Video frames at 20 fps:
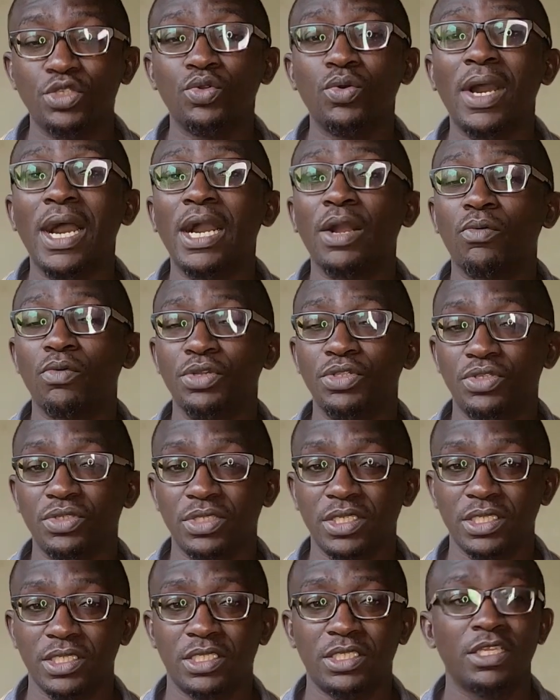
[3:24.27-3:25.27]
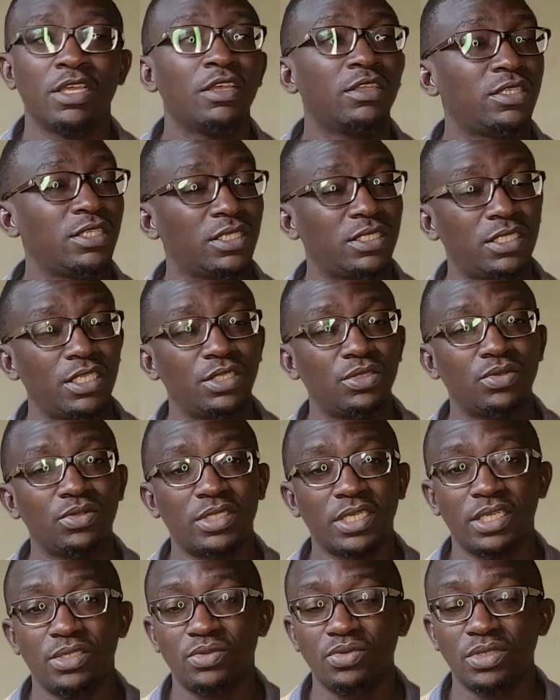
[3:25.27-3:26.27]
You are going to need it. 16 to
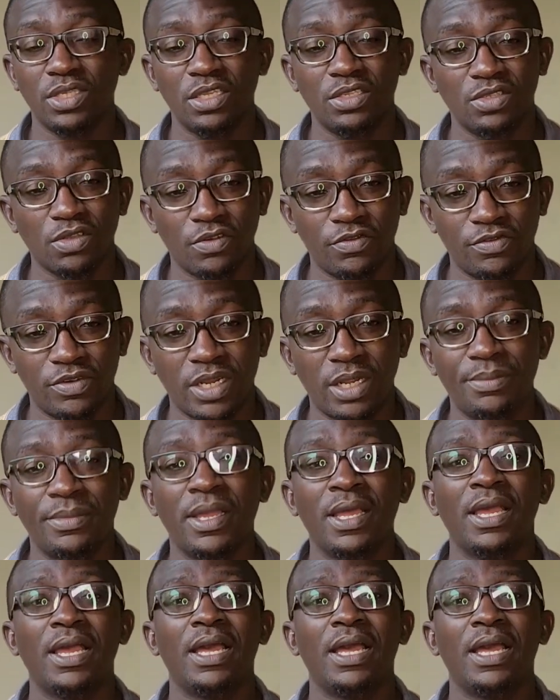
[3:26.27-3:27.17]
32 gigs of RAM,